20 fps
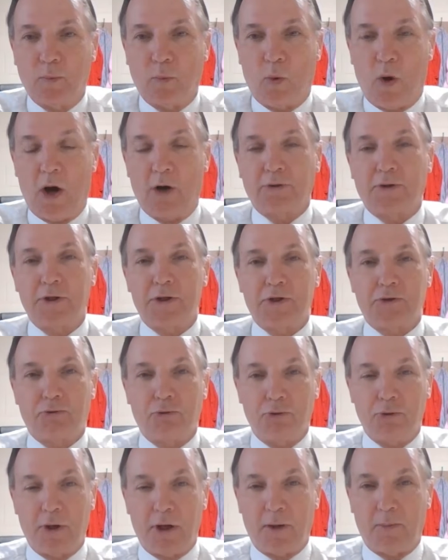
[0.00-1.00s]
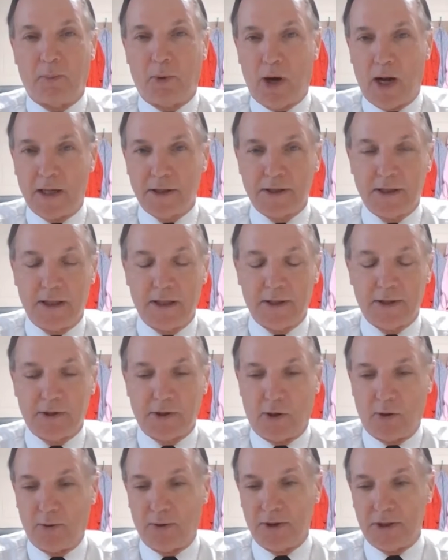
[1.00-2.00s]
Walked us through their process,
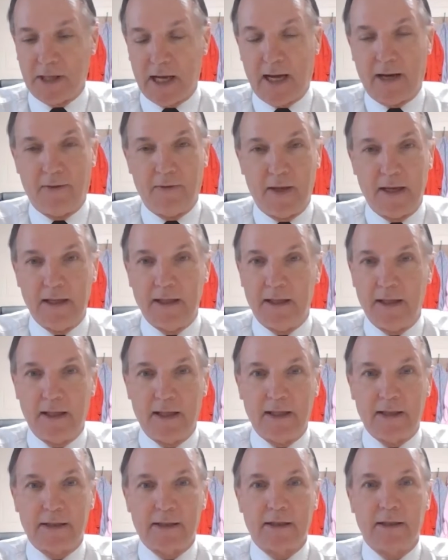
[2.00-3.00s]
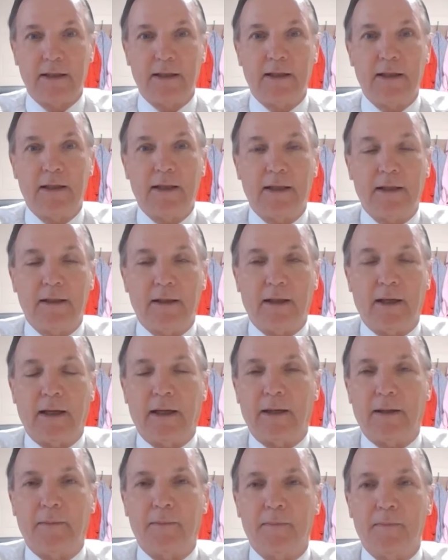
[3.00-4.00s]
told us how they did it.
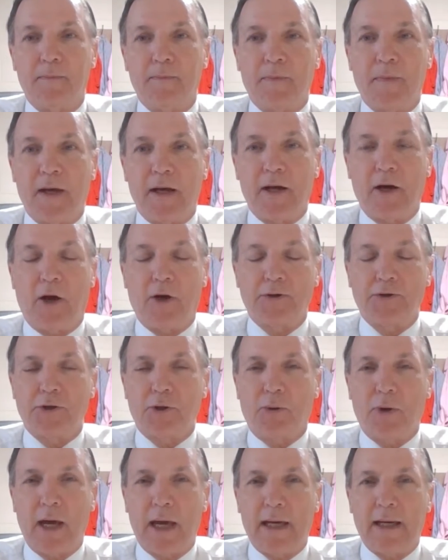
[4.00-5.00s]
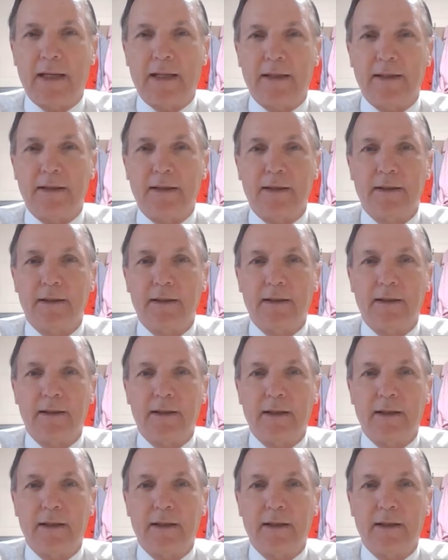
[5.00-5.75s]
They also had